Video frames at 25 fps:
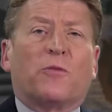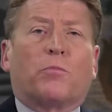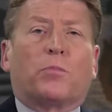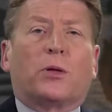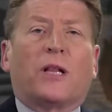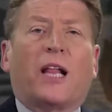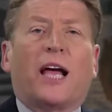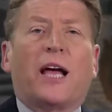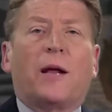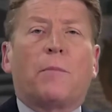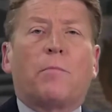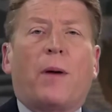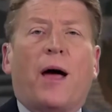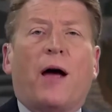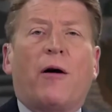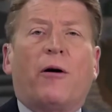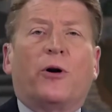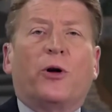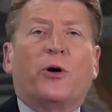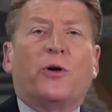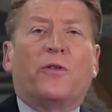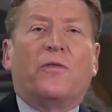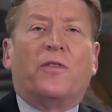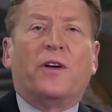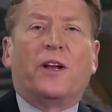Planned
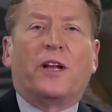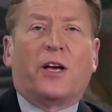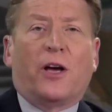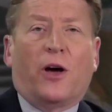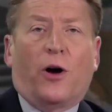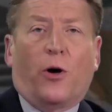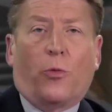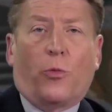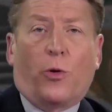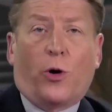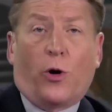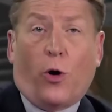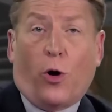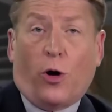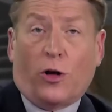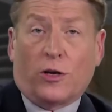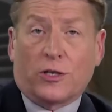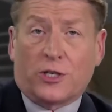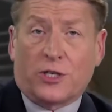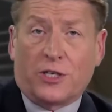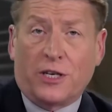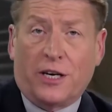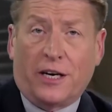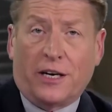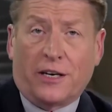Parenthood video we're all
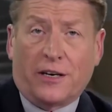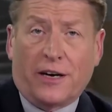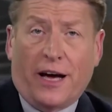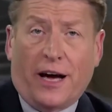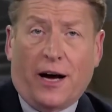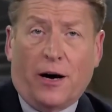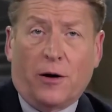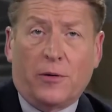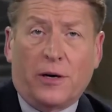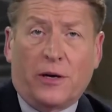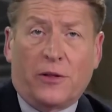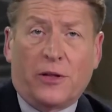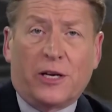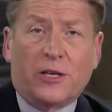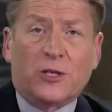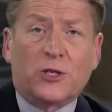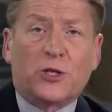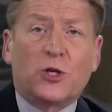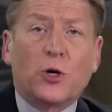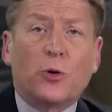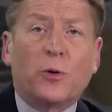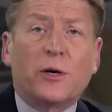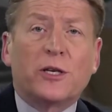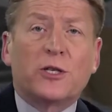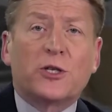seeing now and the
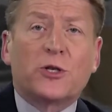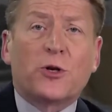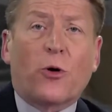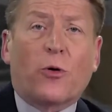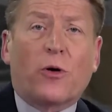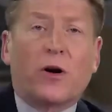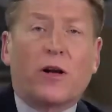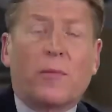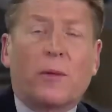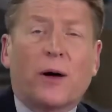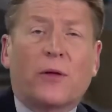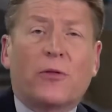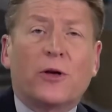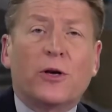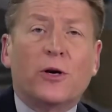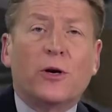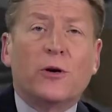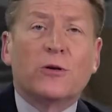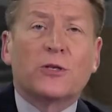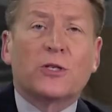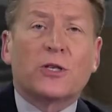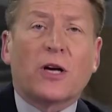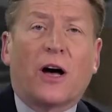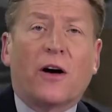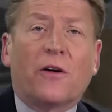ensuing story about the
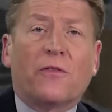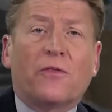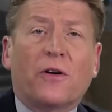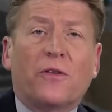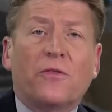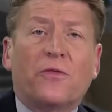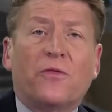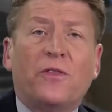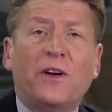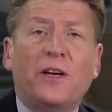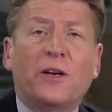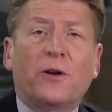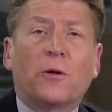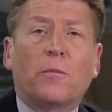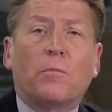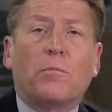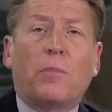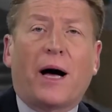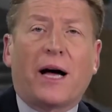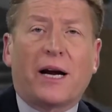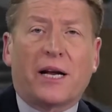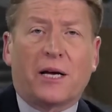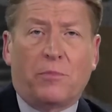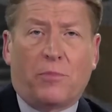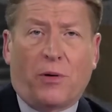use of fetal
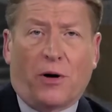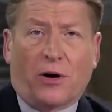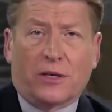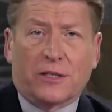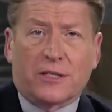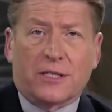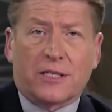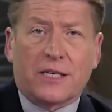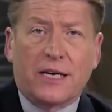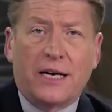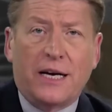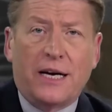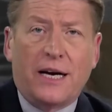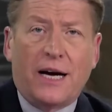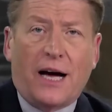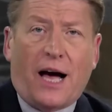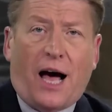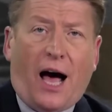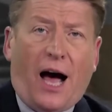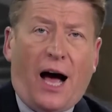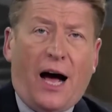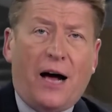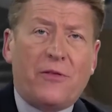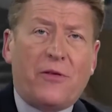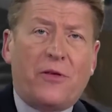body parts.
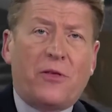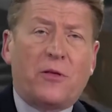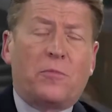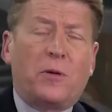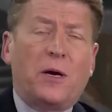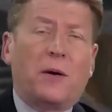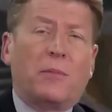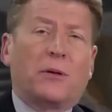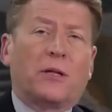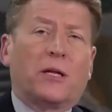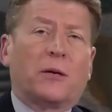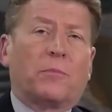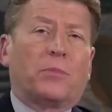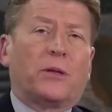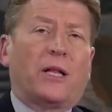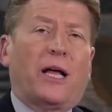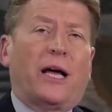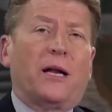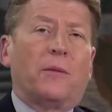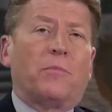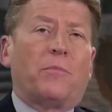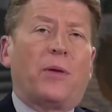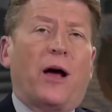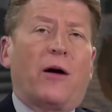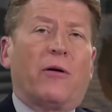Either the people at
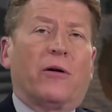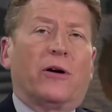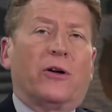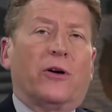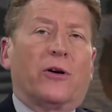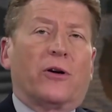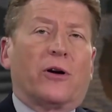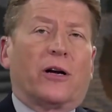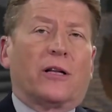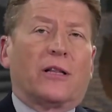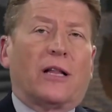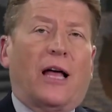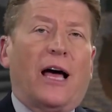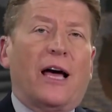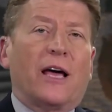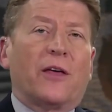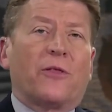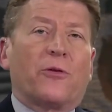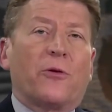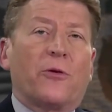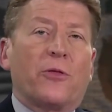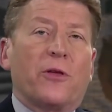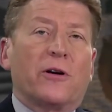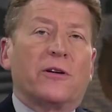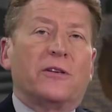Planned Parenthood are lying
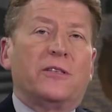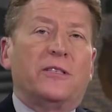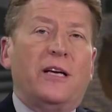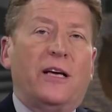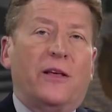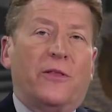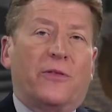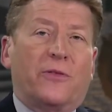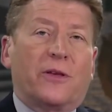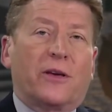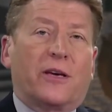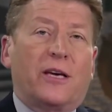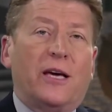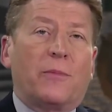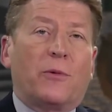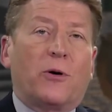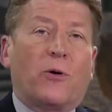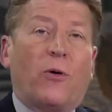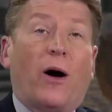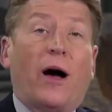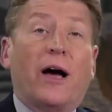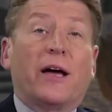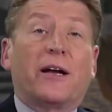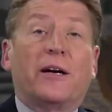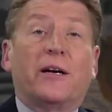through their teeth to keep
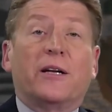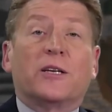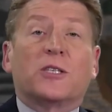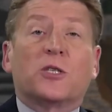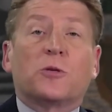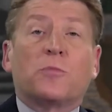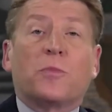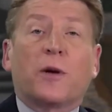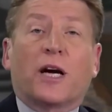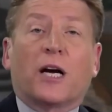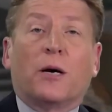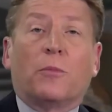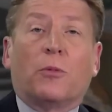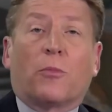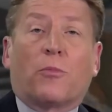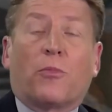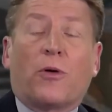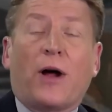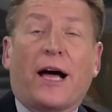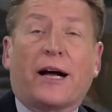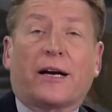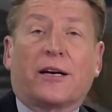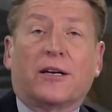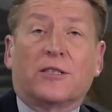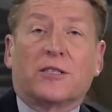quiet a despicable
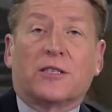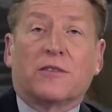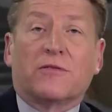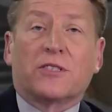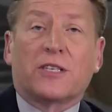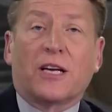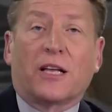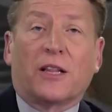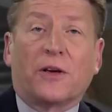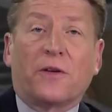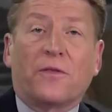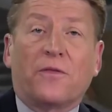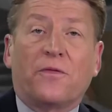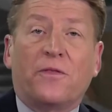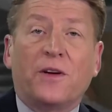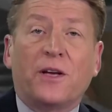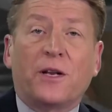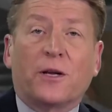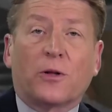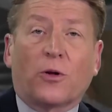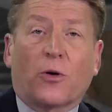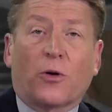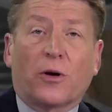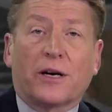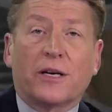practice of selling
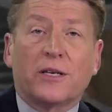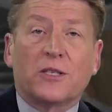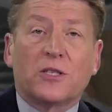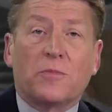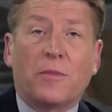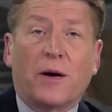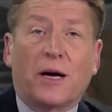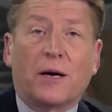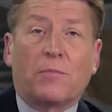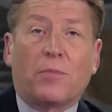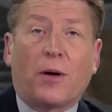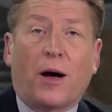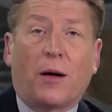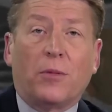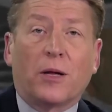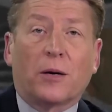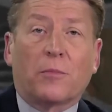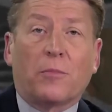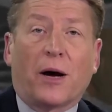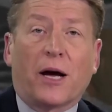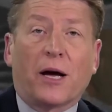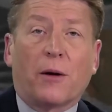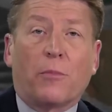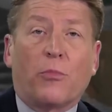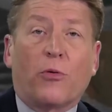fetal organs made public
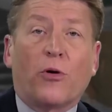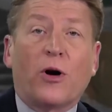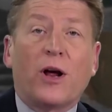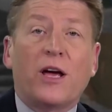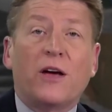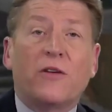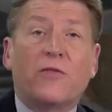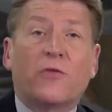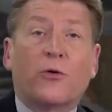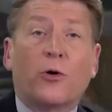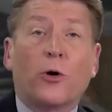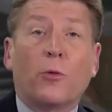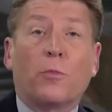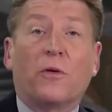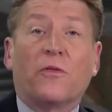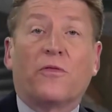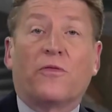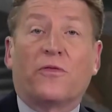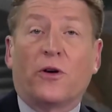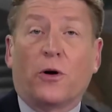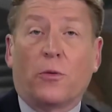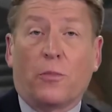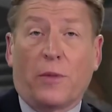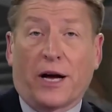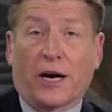by a brave group of
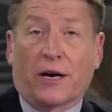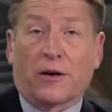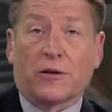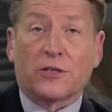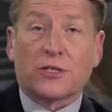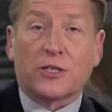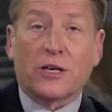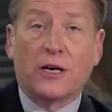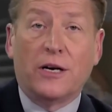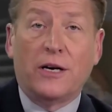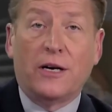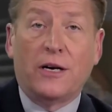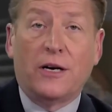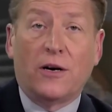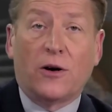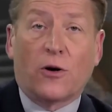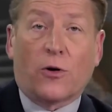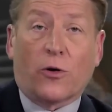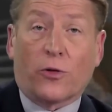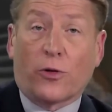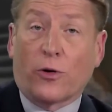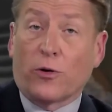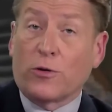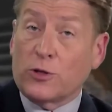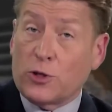filmmakers,
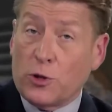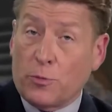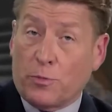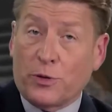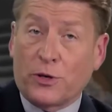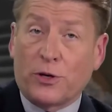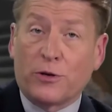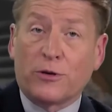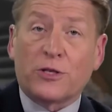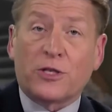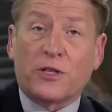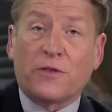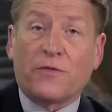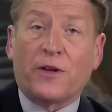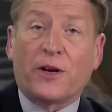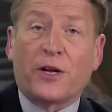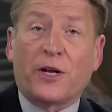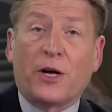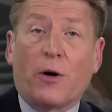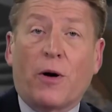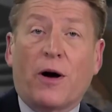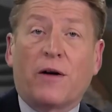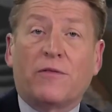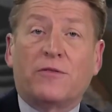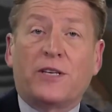or those who produced the
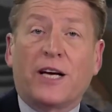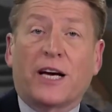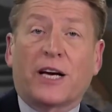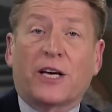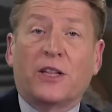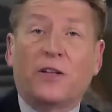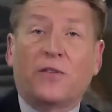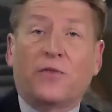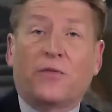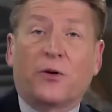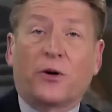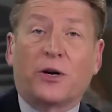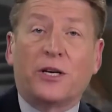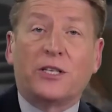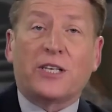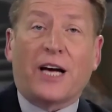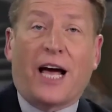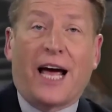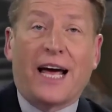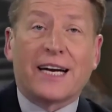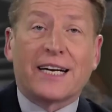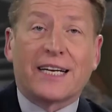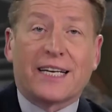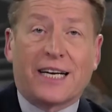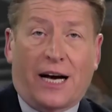video have taken the footage
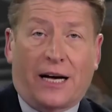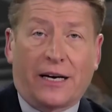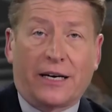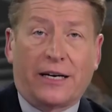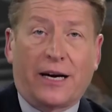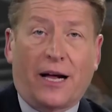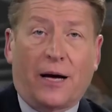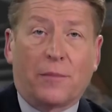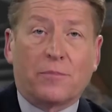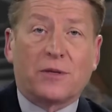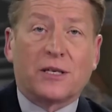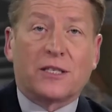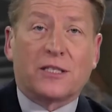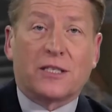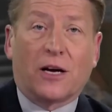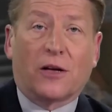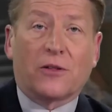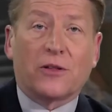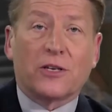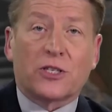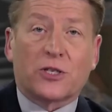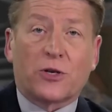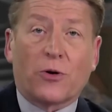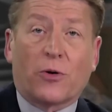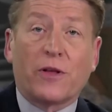and cut it up to tell
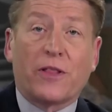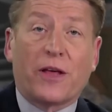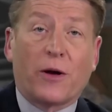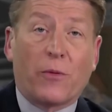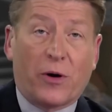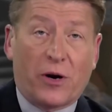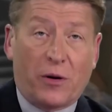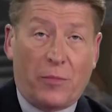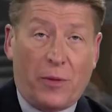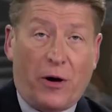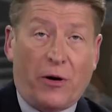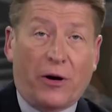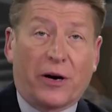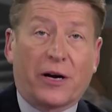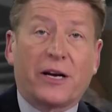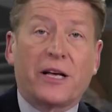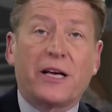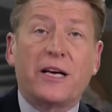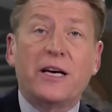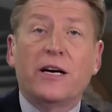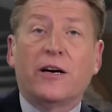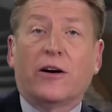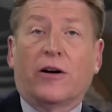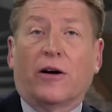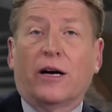the story they want America to
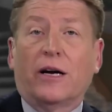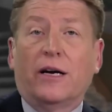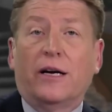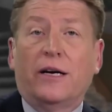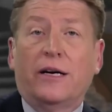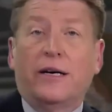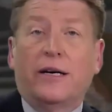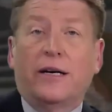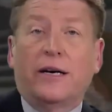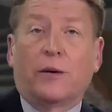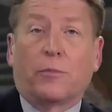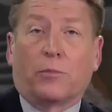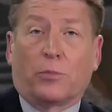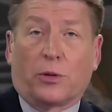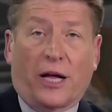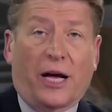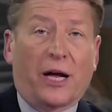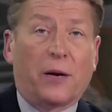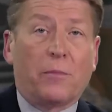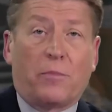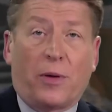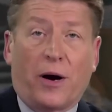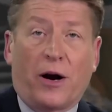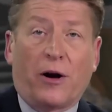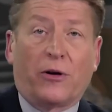hear. And
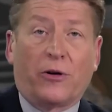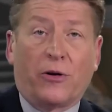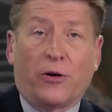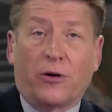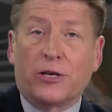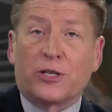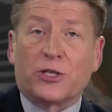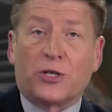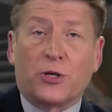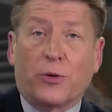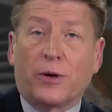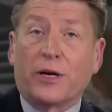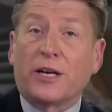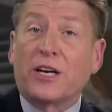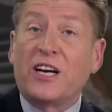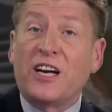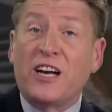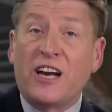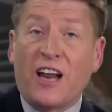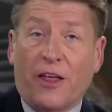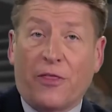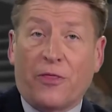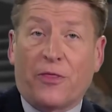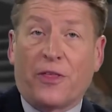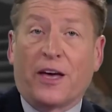Planned Parenthood is doing
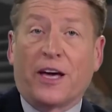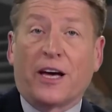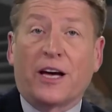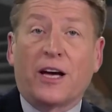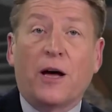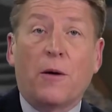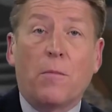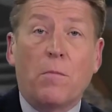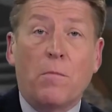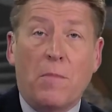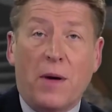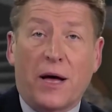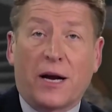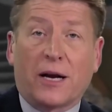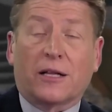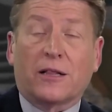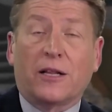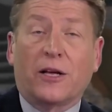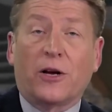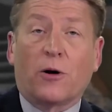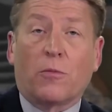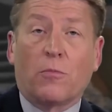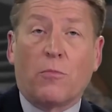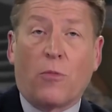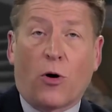nothing
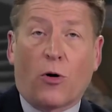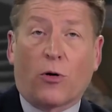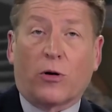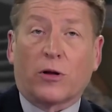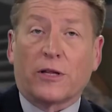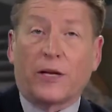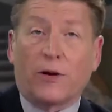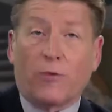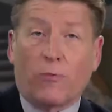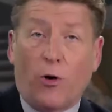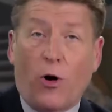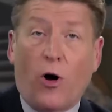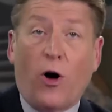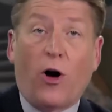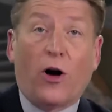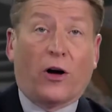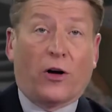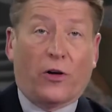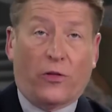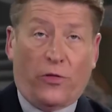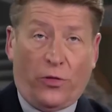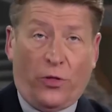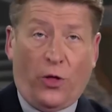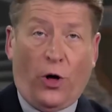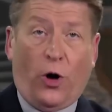medically or morally wrong.
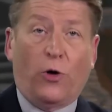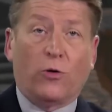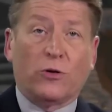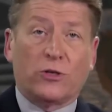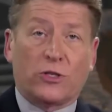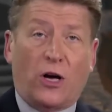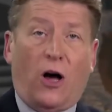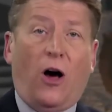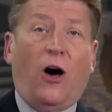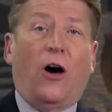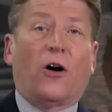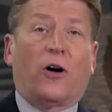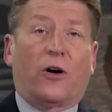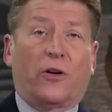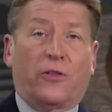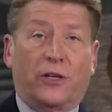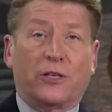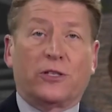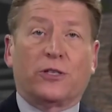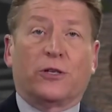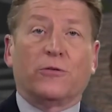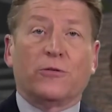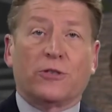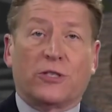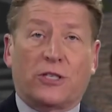Those are the
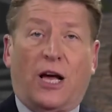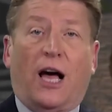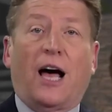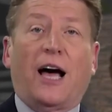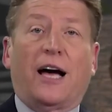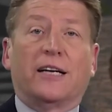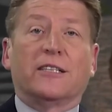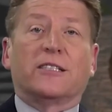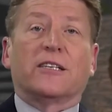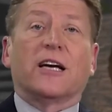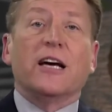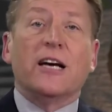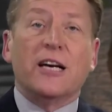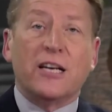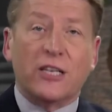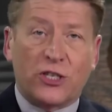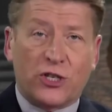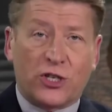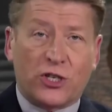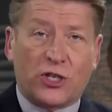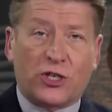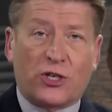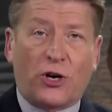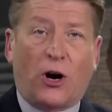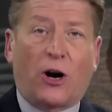two sides.
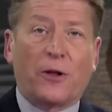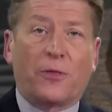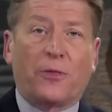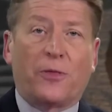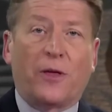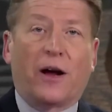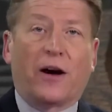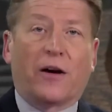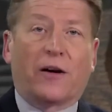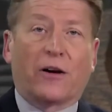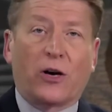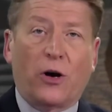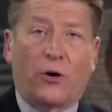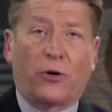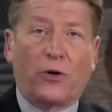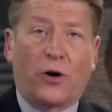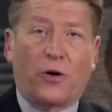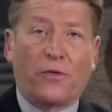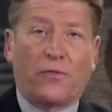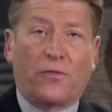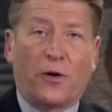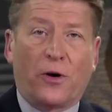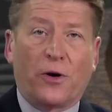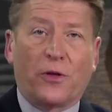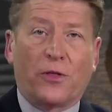Start there, go no
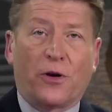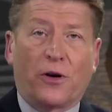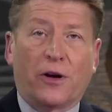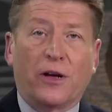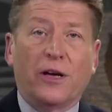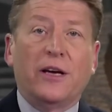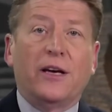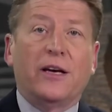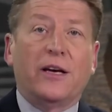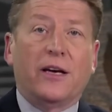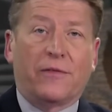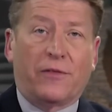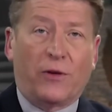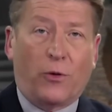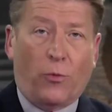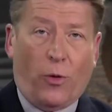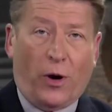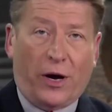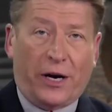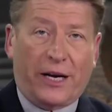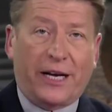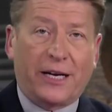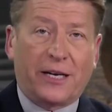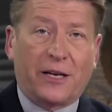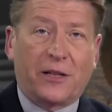further. If you
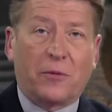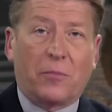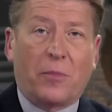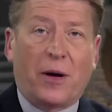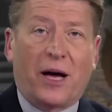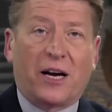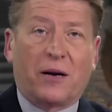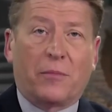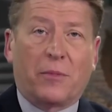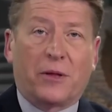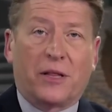want to get to the bottom of